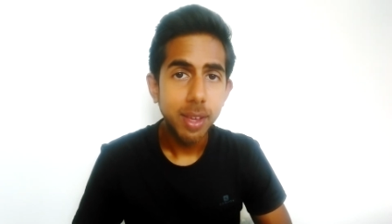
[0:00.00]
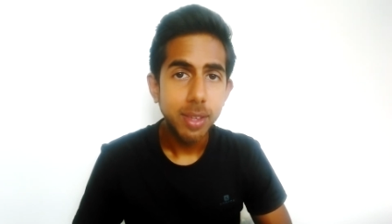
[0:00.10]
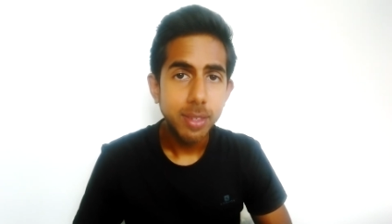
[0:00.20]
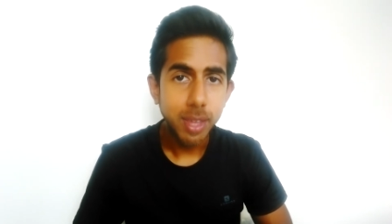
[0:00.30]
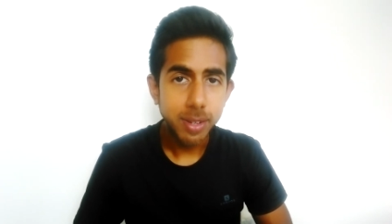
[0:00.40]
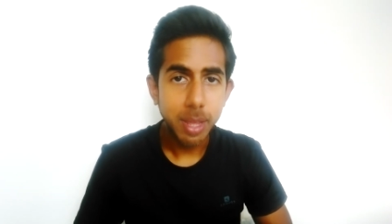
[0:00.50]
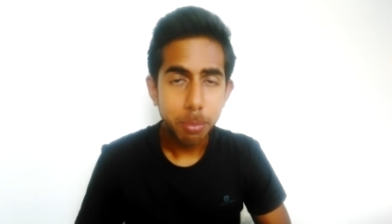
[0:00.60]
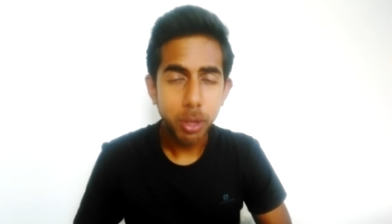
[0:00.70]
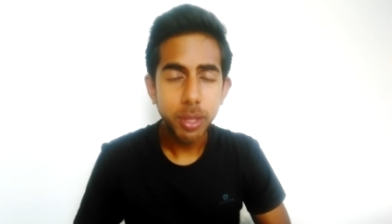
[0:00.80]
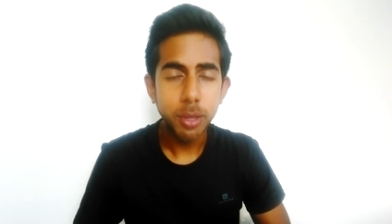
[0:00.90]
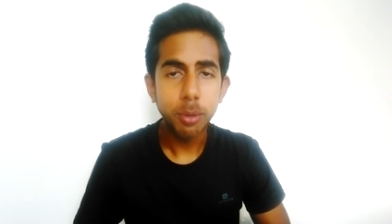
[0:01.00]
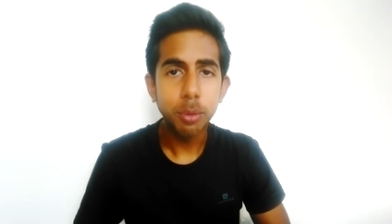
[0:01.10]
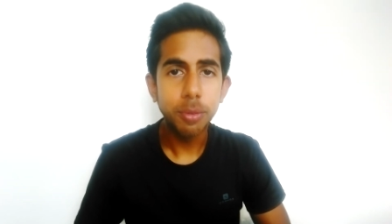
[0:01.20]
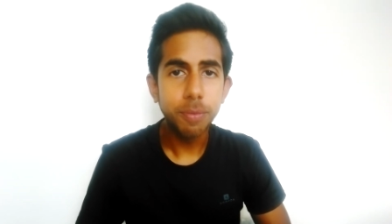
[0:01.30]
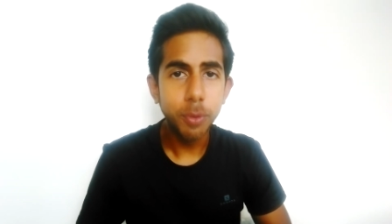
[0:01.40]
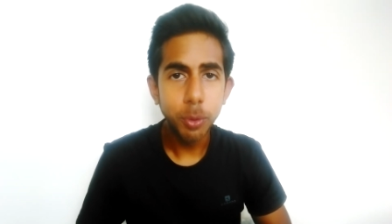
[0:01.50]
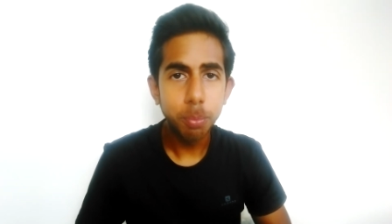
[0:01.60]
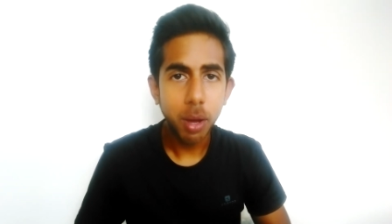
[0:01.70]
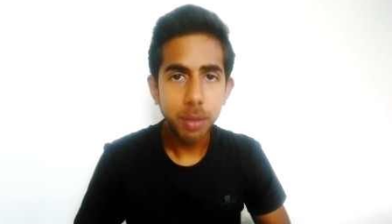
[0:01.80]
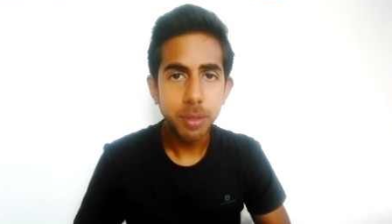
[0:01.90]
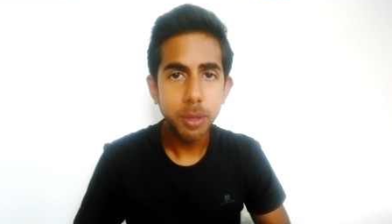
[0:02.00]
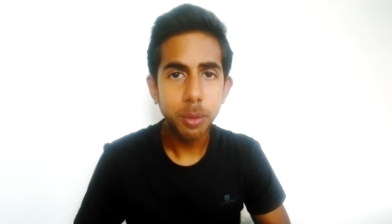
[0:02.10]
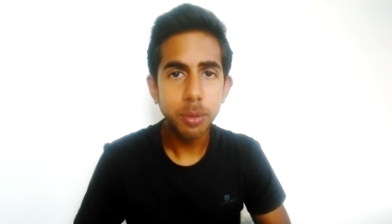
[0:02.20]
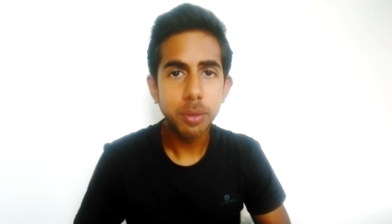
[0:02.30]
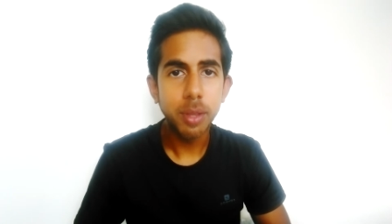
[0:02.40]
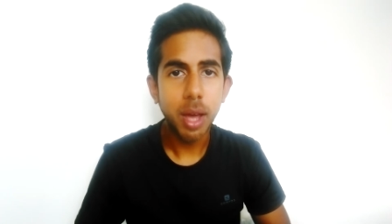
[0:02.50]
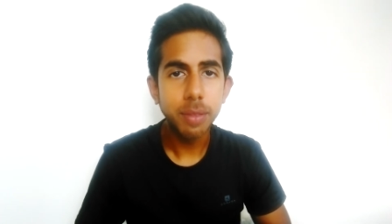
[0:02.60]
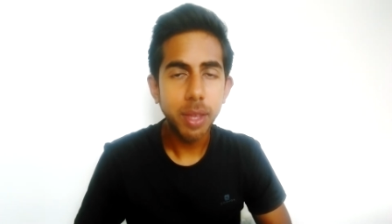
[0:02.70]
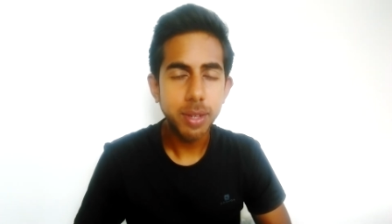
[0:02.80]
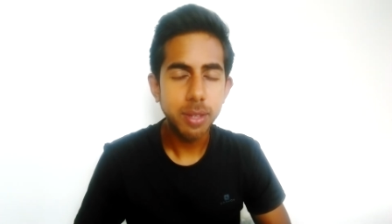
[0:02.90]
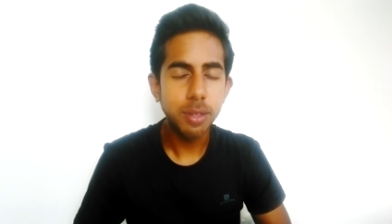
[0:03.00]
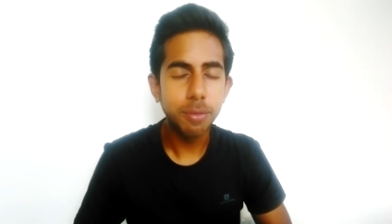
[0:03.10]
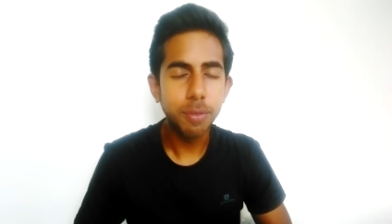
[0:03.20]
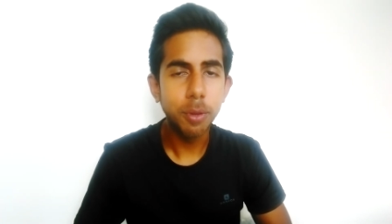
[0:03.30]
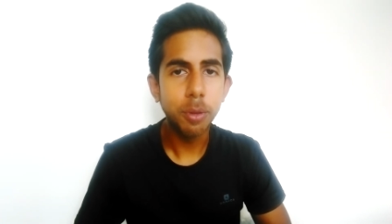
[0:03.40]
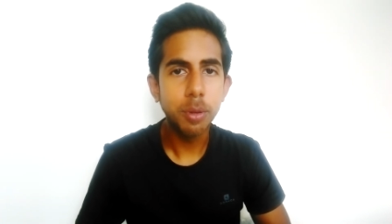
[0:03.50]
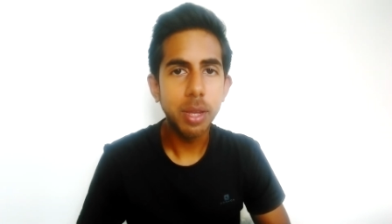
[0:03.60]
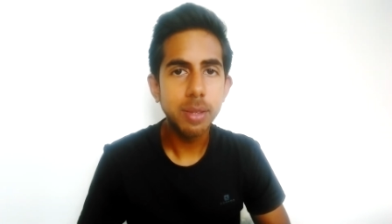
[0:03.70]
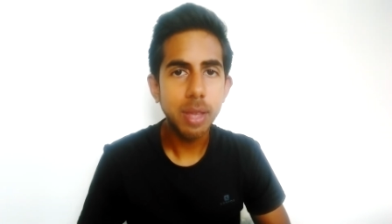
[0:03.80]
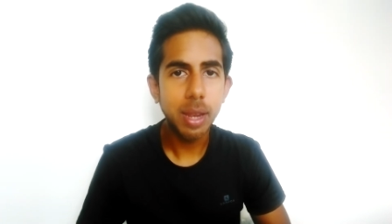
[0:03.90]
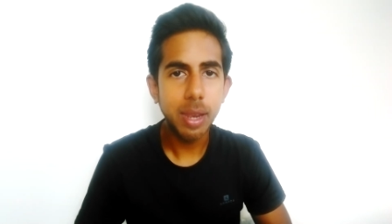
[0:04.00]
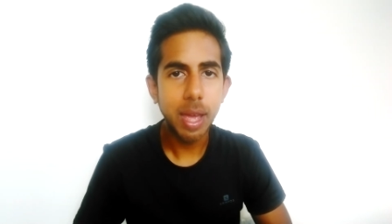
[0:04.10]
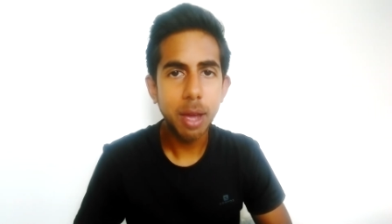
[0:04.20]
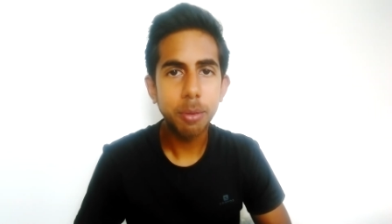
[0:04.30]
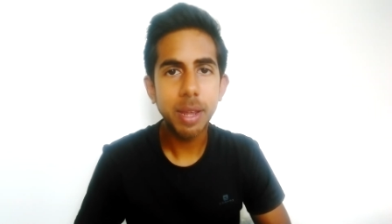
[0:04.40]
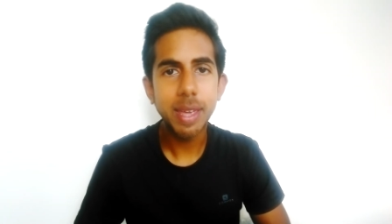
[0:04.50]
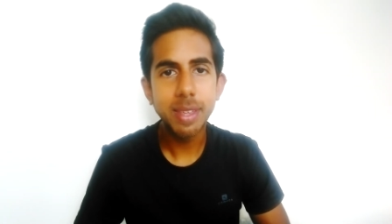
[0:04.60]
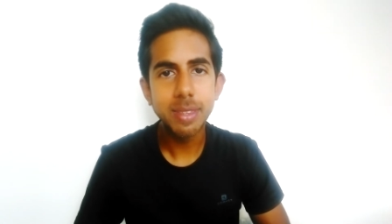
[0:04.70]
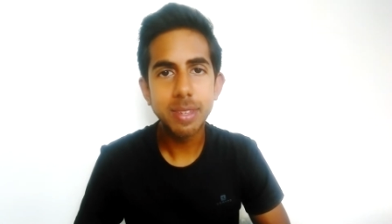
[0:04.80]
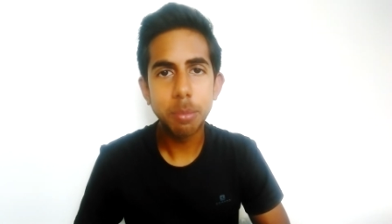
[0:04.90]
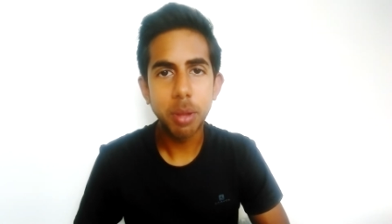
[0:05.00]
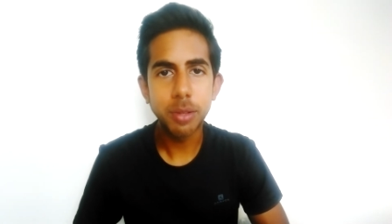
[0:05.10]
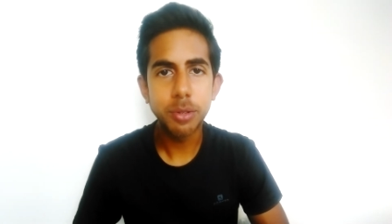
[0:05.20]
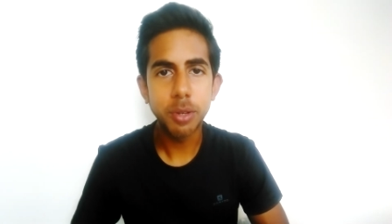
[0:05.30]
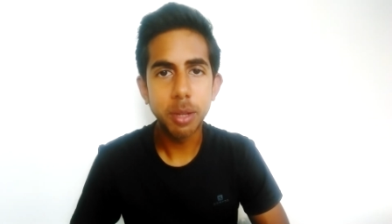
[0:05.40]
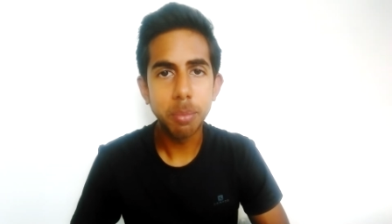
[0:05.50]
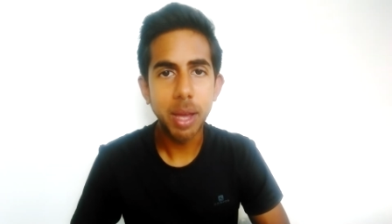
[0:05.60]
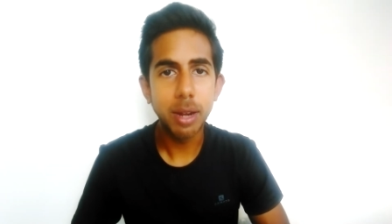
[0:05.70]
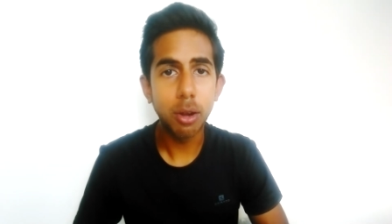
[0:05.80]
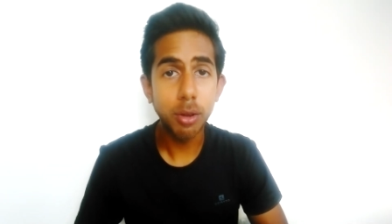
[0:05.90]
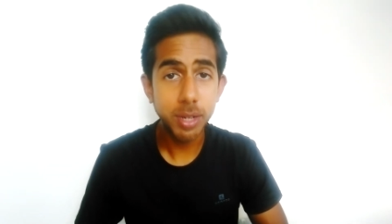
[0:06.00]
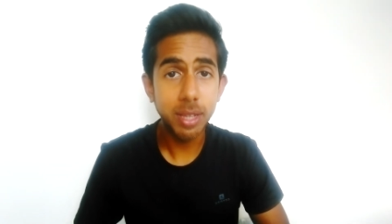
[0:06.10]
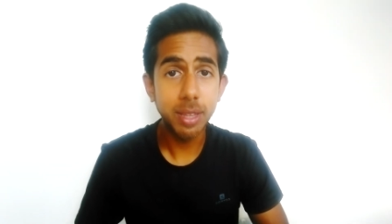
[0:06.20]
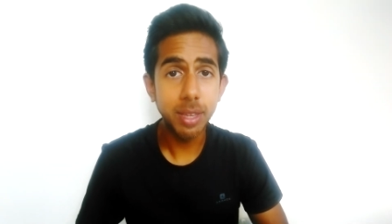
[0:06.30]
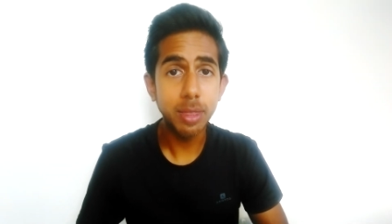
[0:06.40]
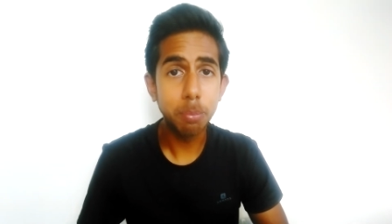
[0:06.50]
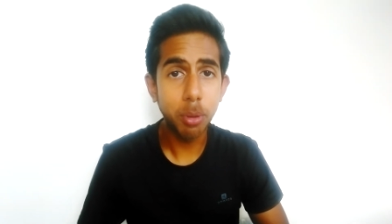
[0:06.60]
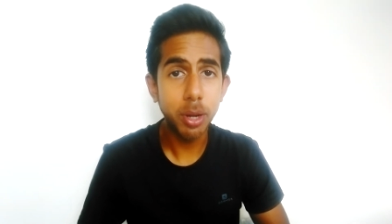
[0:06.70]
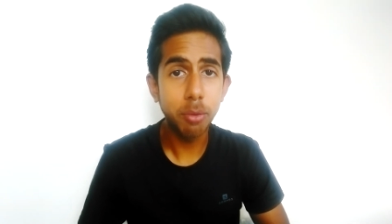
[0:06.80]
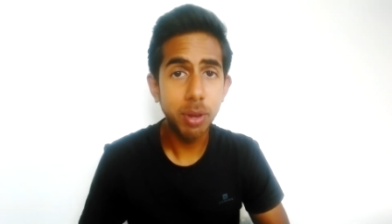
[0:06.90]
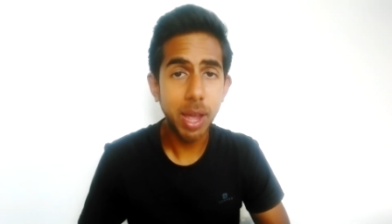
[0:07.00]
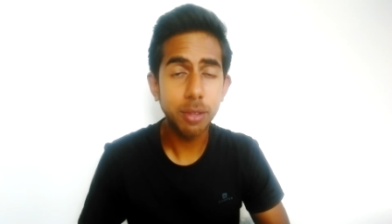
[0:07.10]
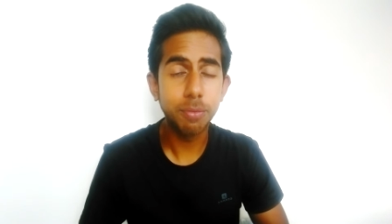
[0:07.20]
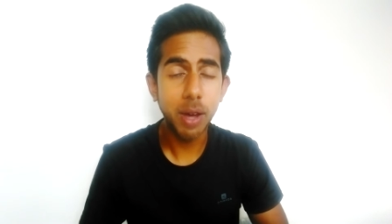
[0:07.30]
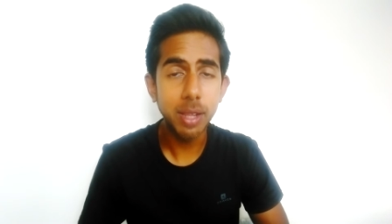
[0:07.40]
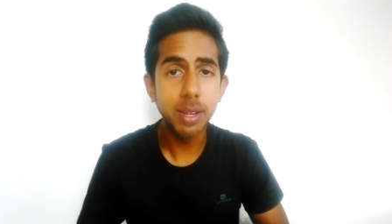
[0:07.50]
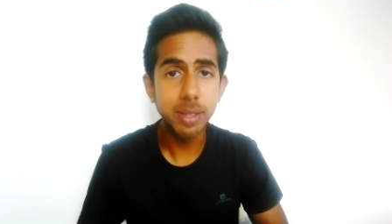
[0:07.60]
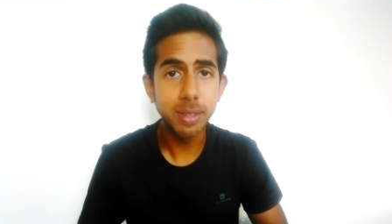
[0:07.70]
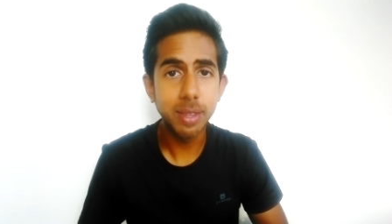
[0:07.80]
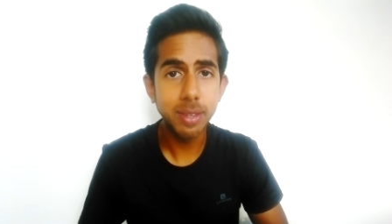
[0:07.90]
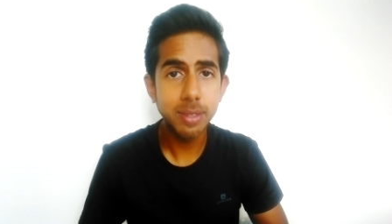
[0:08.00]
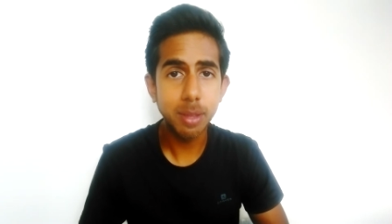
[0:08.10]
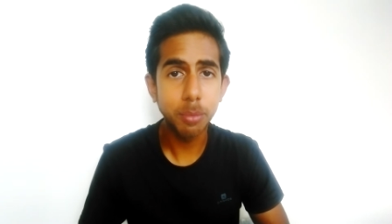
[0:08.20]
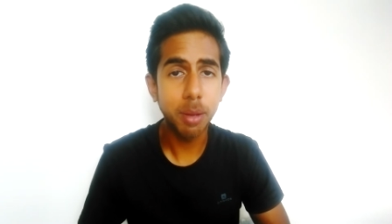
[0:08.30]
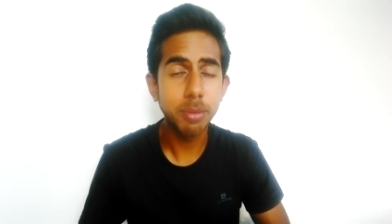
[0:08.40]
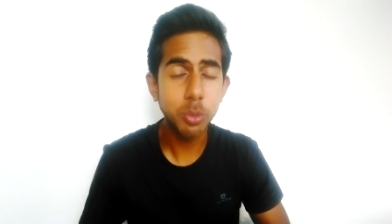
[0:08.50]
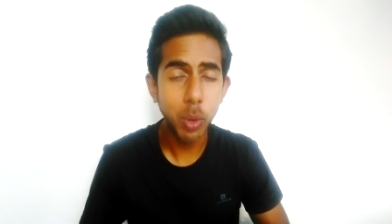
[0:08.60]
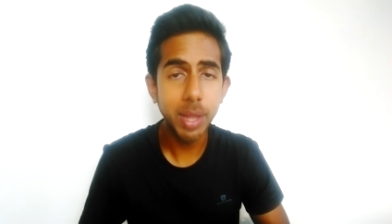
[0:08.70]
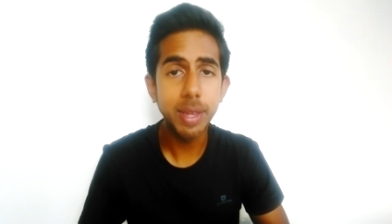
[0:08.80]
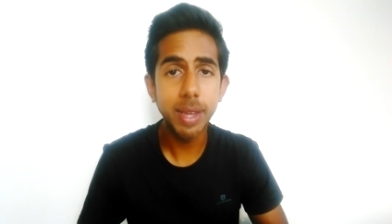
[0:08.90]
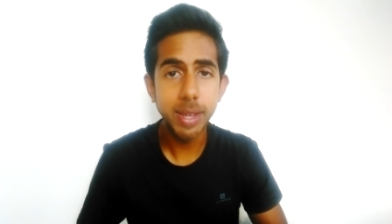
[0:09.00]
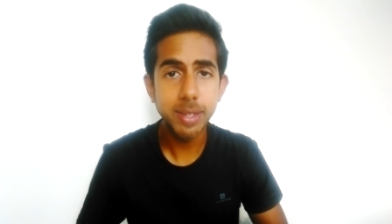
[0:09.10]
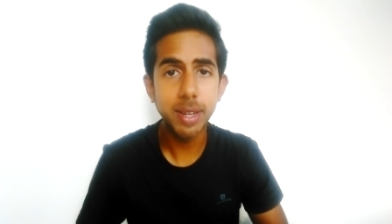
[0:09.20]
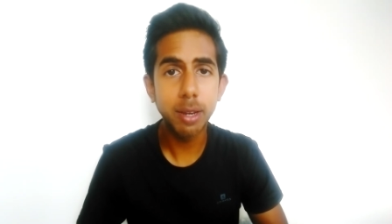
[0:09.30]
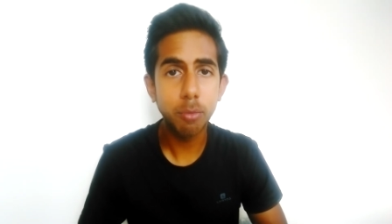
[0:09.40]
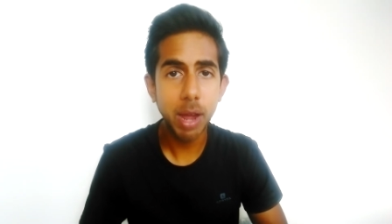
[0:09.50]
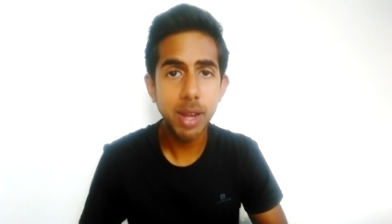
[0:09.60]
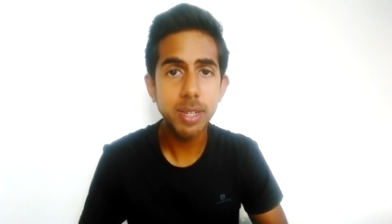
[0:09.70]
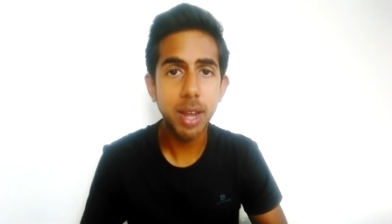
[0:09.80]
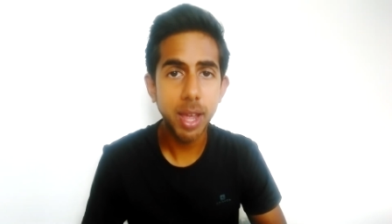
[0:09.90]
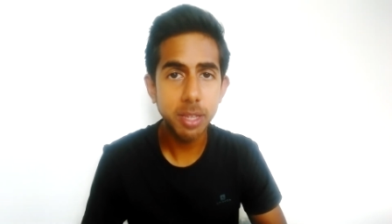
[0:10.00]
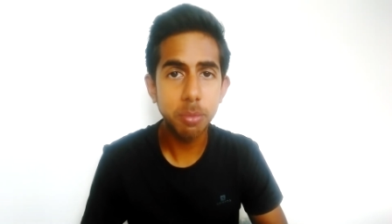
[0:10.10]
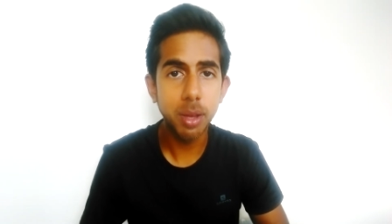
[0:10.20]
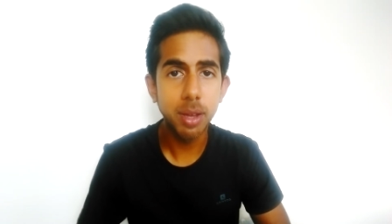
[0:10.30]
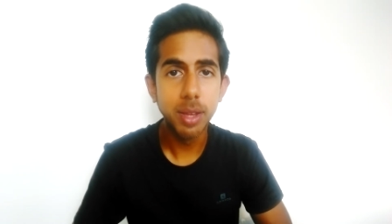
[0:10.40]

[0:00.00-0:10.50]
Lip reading: such that molecules, food particles and undigested food is allowed into the bloodstream. And logically, the body reacts violently to this, sometimes swelling, itching, rash, eczema.